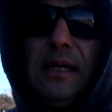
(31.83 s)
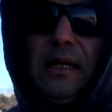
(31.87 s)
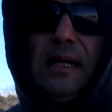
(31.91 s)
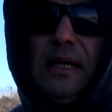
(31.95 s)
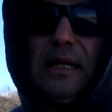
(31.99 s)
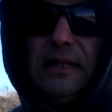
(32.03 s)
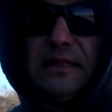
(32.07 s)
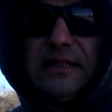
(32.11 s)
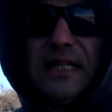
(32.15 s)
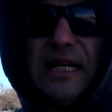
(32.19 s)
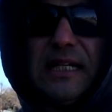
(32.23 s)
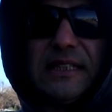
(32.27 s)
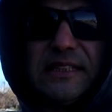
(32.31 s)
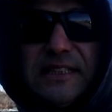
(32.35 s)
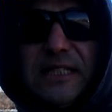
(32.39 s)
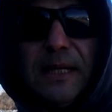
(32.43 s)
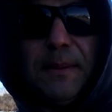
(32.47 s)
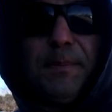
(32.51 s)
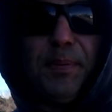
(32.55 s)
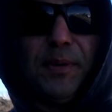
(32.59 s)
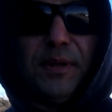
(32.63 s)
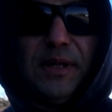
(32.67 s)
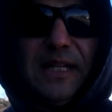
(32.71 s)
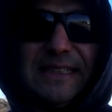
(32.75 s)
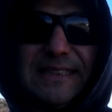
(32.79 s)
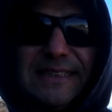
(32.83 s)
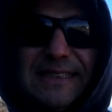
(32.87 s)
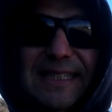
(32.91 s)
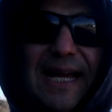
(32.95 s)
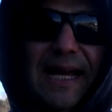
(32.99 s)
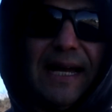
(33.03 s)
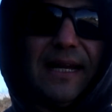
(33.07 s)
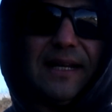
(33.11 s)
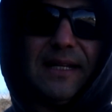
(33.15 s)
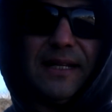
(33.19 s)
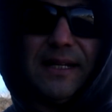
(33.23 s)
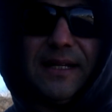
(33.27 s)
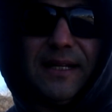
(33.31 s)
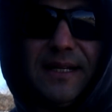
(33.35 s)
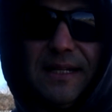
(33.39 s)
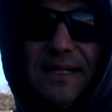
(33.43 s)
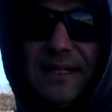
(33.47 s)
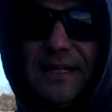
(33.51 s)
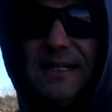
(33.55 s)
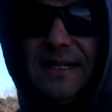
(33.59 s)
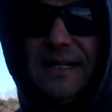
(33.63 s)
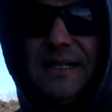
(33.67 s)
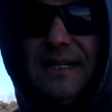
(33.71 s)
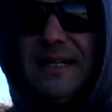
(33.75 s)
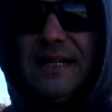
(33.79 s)
it's as simple as that.
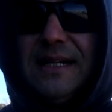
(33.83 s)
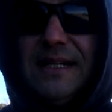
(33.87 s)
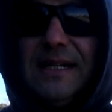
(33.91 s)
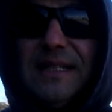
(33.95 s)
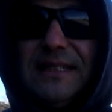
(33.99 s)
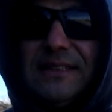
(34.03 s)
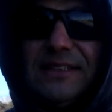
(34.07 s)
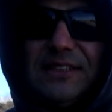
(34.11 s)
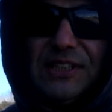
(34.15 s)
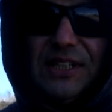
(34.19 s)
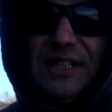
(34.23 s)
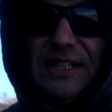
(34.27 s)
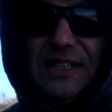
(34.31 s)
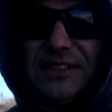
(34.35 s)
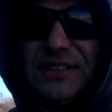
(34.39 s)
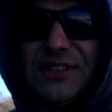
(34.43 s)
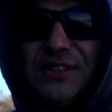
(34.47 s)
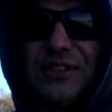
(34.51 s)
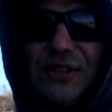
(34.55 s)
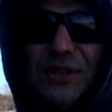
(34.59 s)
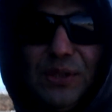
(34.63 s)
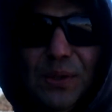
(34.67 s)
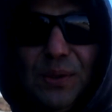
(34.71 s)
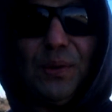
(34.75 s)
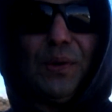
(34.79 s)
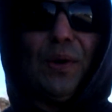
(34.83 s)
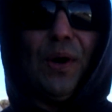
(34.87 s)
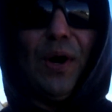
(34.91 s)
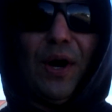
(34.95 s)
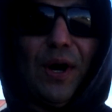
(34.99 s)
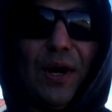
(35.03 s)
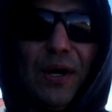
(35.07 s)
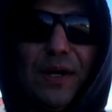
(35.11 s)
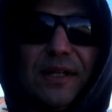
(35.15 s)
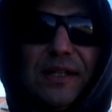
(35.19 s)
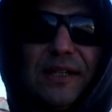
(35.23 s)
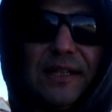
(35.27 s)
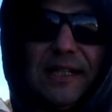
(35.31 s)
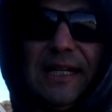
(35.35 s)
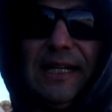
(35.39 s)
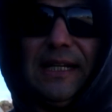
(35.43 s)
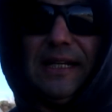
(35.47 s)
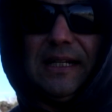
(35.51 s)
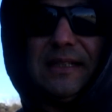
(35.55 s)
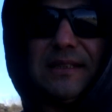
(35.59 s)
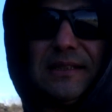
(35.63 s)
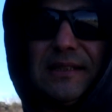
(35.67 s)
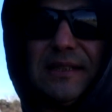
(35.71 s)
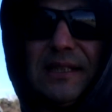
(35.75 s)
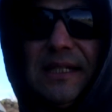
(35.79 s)
Just do hard
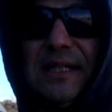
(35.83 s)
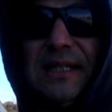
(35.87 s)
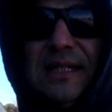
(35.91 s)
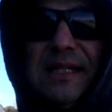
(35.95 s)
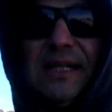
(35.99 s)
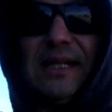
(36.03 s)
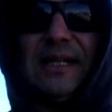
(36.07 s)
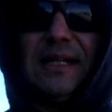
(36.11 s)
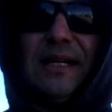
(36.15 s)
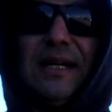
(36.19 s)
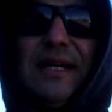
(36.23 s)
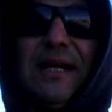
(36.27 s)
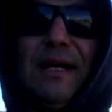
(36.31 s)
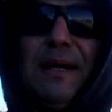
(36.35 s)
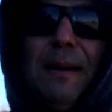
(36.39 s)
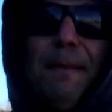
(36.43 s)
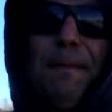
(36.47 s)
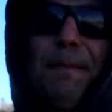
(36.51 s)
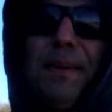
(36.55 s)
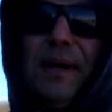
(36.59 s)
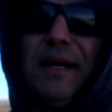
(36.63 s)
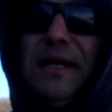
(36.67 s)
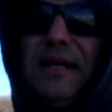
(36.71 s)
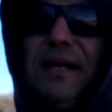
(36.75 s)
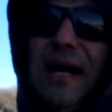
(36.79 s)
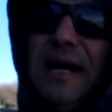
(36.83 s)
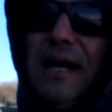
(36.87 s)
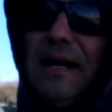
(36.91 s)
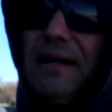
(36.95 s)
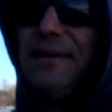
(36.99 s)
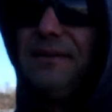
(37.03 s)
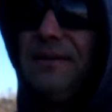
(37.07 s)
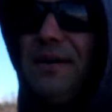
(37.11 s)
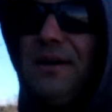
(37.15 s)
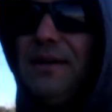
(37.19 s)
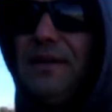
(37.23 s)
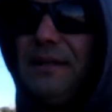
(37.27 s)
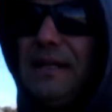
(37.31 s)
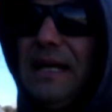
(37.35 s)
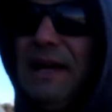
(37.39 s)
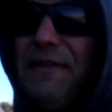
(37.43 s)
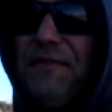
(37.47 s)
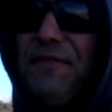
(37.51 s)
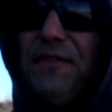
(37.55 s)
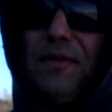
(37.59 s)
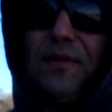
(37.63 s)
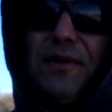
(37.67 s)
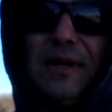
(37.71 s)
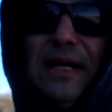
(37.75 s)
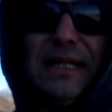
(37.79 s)
things. But I don't know,
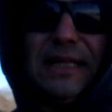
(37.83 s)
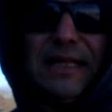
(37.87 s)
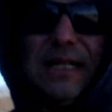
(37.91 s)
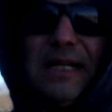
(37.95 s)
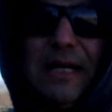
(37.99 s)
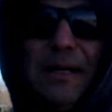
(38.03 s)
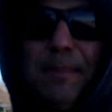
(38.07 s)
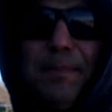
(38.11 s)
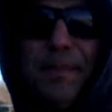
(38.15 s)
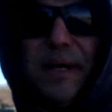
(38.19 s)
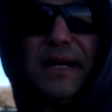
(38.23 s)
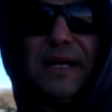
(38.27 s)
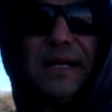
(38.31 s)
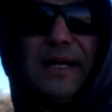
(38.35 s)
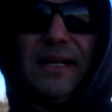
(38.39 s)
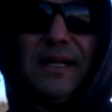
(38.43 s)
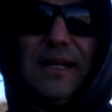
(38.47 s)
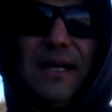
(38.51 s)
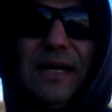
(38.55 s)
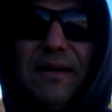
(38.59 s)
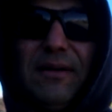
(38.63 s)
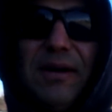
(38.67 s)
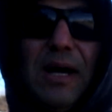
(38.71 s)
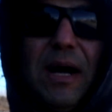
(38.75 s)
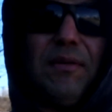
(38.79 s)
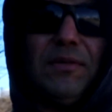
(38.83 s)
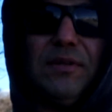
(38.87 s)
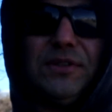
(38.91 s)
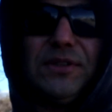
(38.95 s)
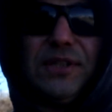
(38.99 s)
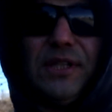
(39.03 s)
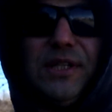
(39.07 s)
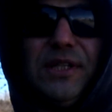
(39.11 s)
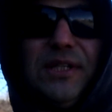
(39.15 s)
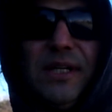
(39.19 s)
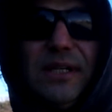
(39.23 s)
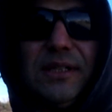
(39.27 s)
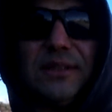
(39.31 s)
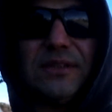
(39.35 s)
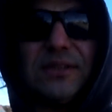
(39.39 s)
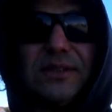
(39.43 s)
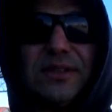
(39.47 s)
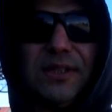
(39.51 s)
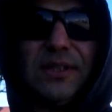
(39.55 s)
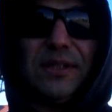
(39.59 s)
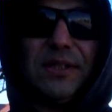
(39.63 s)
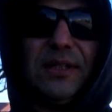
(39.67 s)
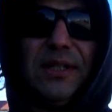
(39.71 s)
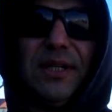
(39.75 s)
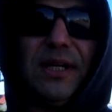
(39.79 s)
if you really think about it, I was a
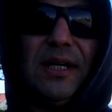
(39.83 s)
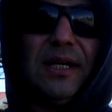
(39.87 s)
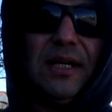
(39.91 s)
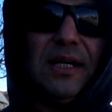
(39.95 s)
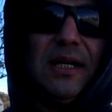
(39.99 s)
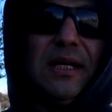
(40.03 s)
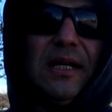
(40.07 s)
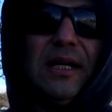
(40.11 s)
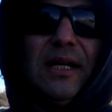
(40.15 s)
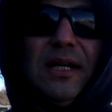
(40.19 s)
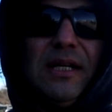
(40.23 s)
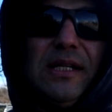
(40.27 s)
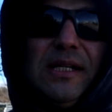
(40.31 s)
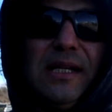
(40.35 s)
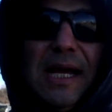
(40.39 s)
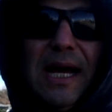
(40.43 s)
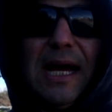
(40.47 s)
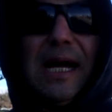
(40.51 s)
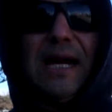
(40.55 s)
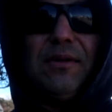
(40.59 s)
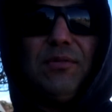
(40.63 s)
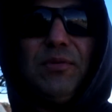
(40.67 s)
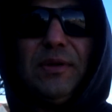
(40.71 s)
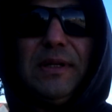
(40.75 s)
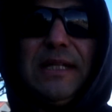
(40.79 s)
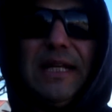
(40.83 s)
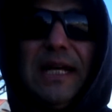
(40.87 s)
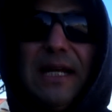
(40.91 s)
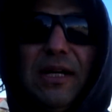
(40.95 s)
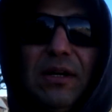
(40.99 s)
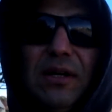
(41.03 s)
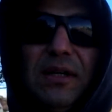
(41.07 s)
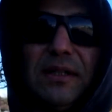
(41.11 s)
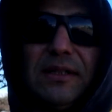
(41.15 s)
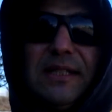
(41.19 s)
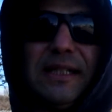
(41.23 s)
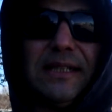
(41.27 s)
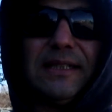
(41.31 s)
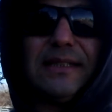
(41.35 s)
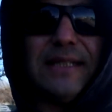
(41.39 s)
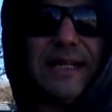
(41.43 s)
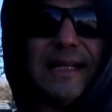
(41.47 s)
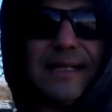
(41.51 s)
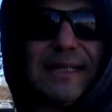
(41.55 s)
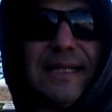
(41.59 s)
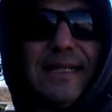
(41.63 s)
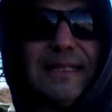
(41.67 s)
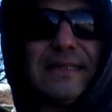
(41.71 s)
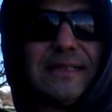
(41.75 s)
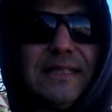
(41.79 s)
youngster. Yeah, we did hard things.
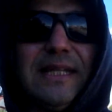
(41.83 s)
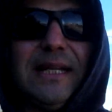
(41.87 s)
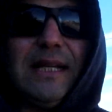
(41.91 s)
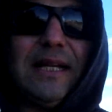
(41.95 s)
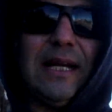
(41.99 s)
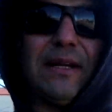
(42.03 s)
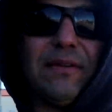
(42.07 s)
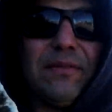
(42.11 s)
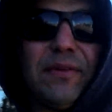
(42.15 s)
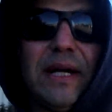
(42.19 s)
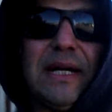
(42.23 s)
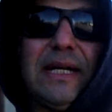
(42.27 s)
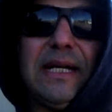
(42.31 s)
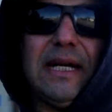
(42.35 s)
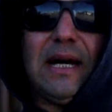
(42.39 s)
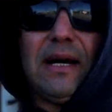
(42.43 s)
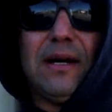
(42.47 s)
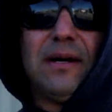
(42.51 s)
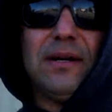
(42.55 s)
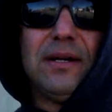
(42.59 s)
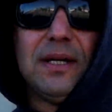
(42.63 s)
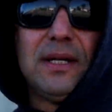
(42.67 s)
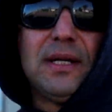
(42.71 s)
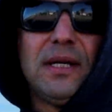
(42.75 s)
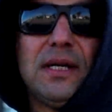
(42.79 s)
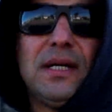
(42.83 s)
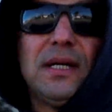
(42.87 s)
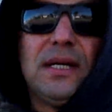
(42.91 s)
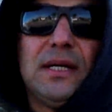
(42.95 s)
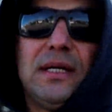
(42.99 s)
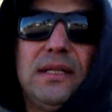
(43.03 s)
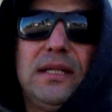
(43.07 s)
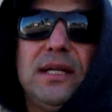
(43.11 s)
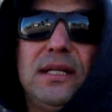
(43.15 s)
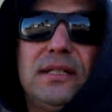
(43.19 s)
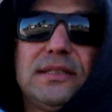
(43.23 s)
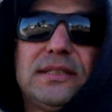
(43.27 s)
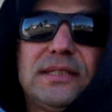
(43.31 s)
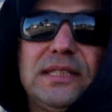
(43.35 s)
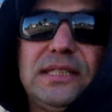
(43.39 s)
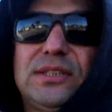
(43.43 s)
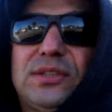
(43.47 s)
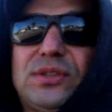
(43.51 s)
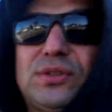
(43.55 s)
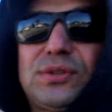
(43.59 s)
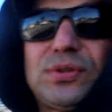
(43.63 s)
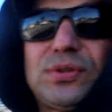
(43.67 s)
Like, let's say, like right now, there's this